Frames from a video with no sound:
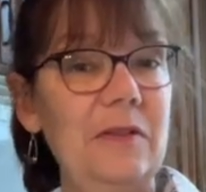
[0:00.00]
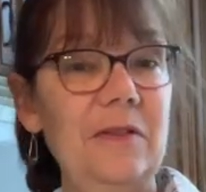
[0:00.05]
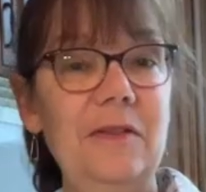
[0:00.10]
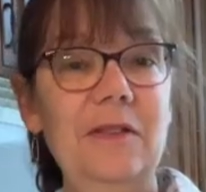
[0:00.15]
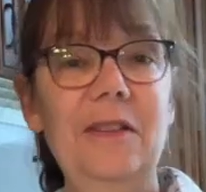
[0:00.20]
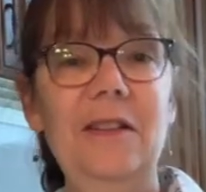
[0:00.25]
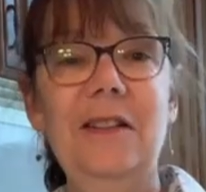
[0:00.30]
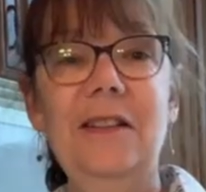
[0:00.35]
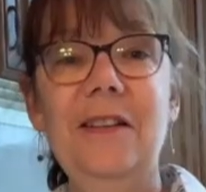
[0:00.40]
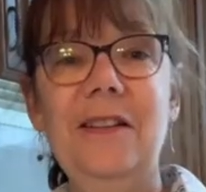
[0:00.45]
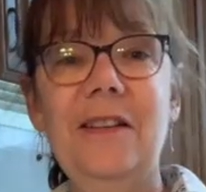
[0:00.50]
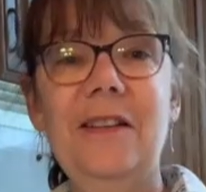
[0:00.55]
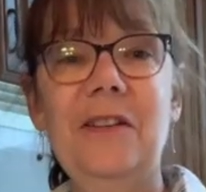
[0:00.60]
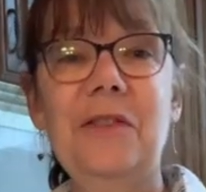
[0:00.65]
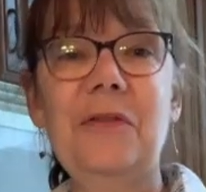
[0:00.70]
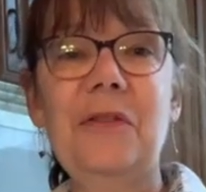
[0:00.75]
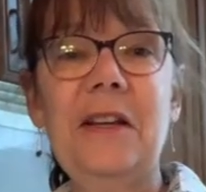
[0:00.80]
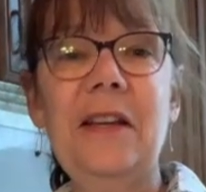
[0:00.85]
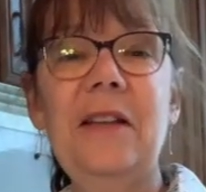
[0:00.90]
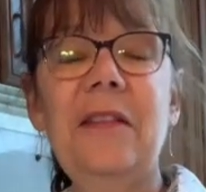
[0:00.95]

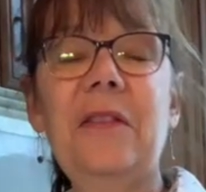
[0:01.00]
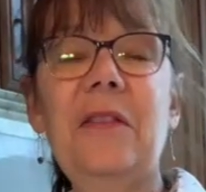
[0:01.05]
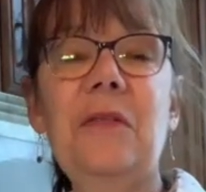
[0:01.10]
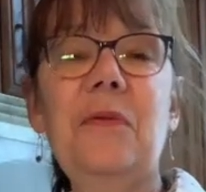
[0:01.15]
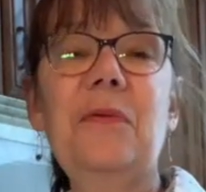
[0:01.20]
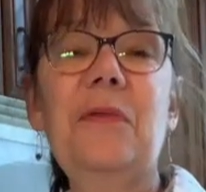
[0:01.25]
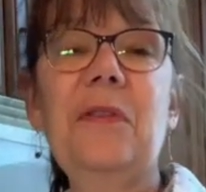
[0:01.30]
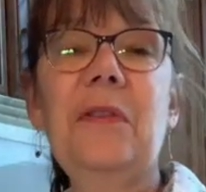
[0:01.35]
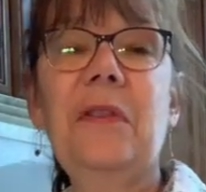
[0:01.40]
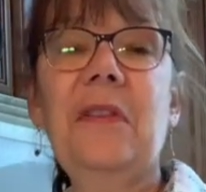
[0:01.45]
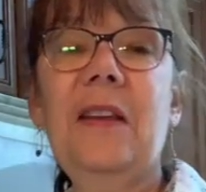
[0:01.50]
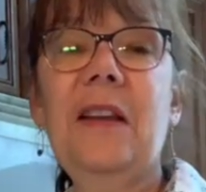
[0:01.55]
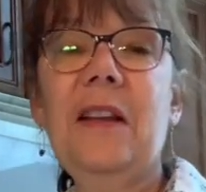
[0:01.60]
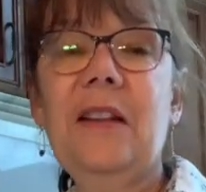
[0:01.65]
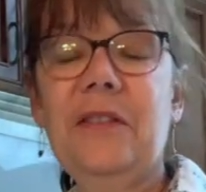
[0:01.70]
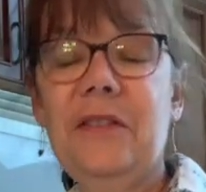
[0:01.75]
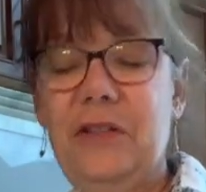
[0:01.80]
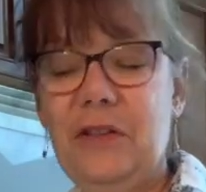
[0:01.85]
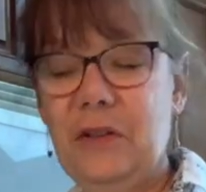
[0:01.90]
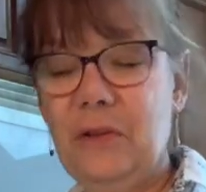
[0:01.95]
All right, so the first thing
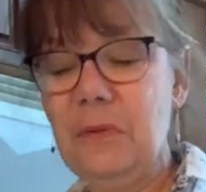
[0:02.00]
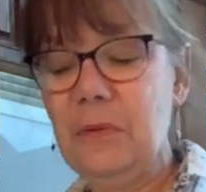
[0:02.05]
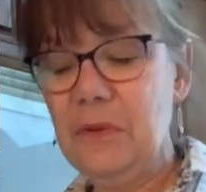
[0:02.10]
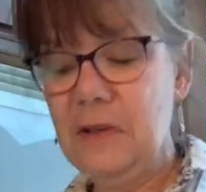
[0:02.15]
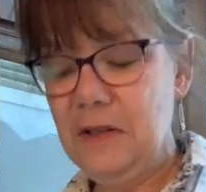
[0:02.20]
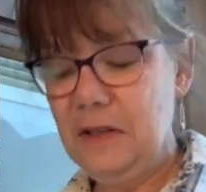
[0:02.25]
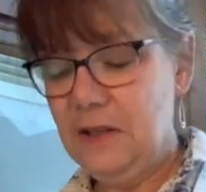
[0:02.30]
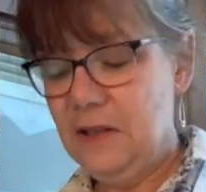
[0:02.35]
I'll do,